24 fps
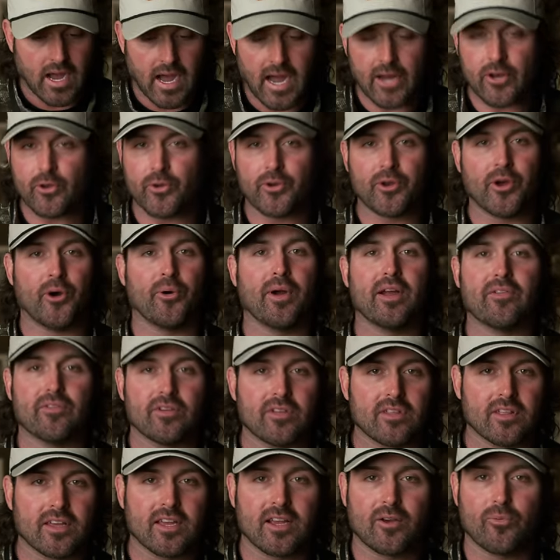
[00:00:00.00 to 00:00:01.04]
I don't know
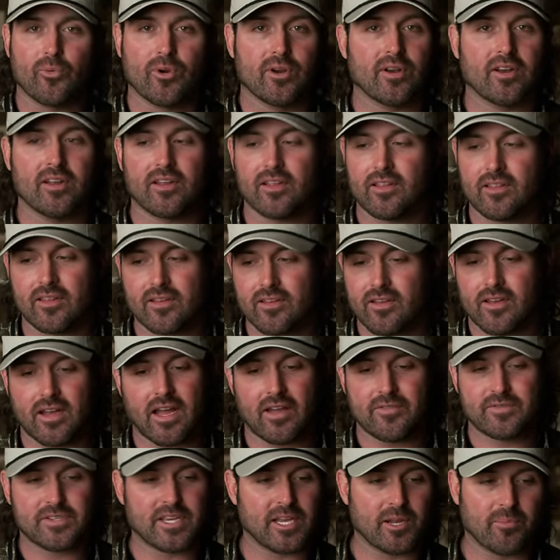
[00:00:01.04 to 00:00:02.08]
everything.
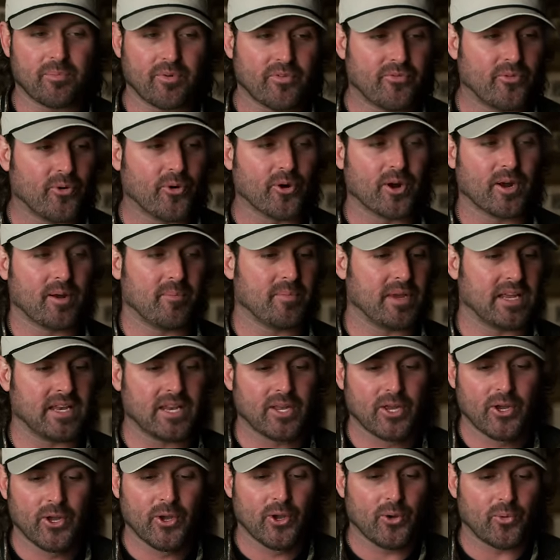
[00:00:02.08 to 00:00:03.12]
I've said it before, I
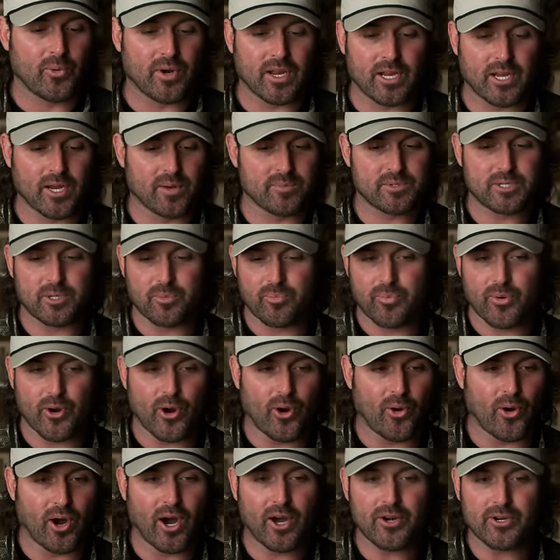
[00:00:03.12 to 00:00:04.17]
mean, when it comes to
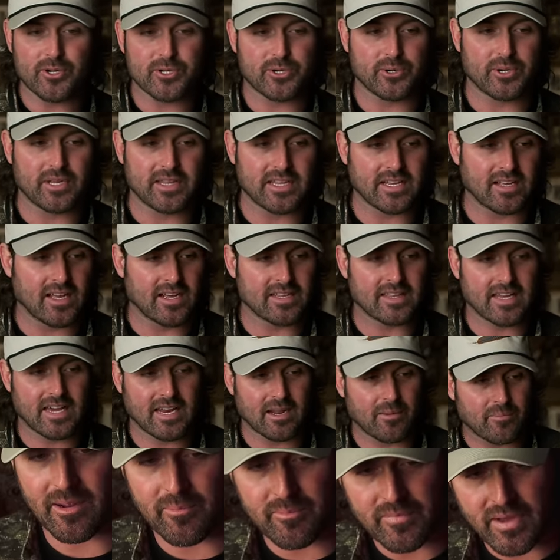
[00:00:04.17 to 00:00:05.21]
pro hunters or anything like
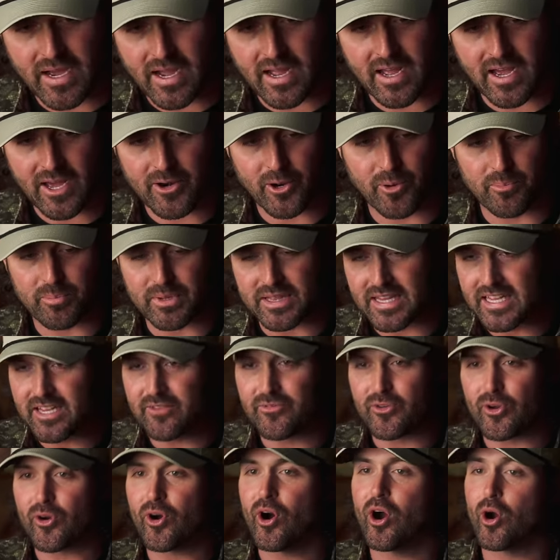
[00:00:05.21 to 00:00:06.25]
that, I don't believe
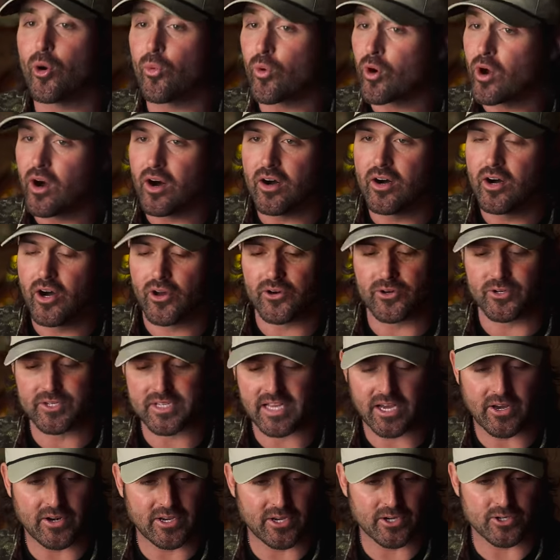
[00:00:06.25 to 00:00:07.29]
there are. We're all hunters
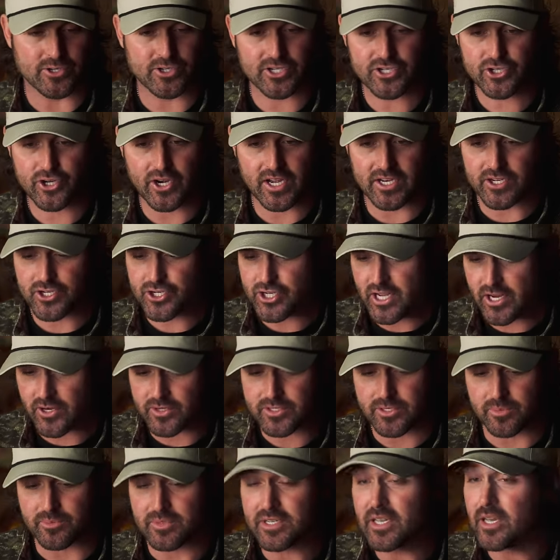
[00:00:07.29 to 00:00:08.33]
out here just trying to share
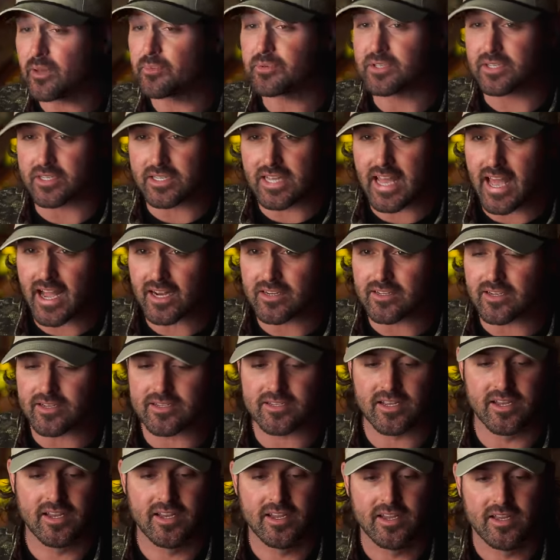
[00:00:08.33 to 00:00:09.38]
some tips and tactics
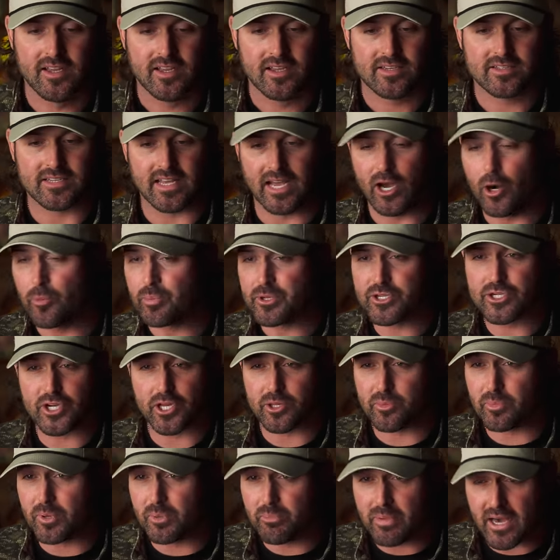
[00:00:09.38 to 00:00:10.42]
to help each other
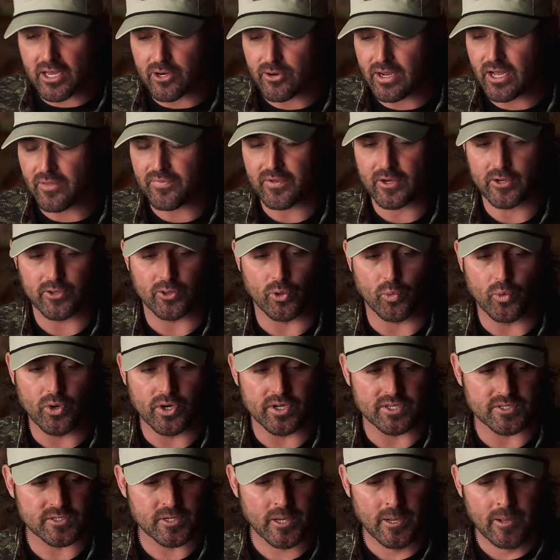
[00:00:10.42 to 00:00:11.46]
be better out there in the
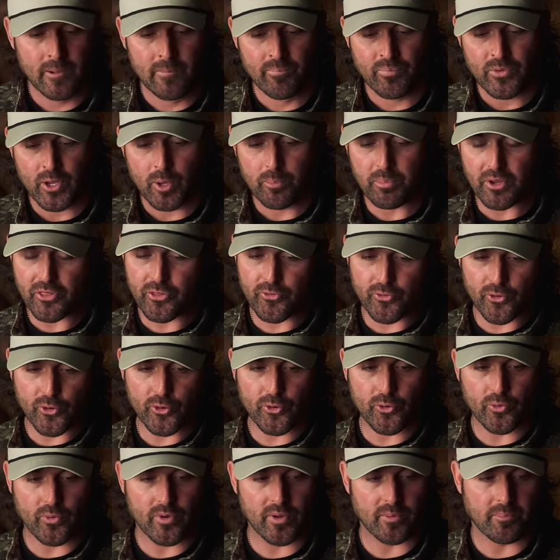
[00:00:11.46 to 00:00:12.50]
woods. But
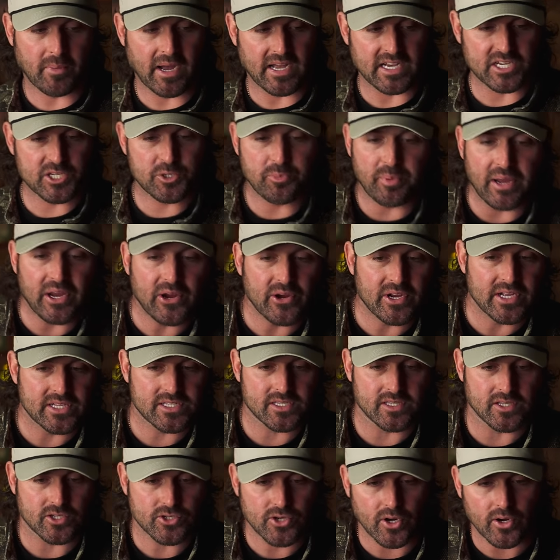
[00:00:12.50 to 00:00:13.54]
through my experience
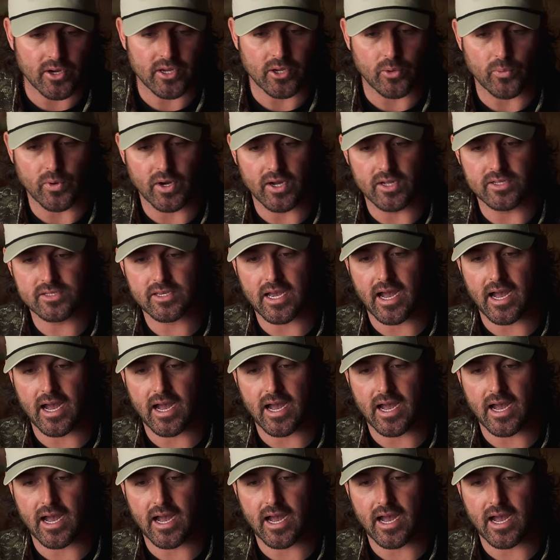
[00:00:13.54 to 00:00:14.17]
in the turkey woods,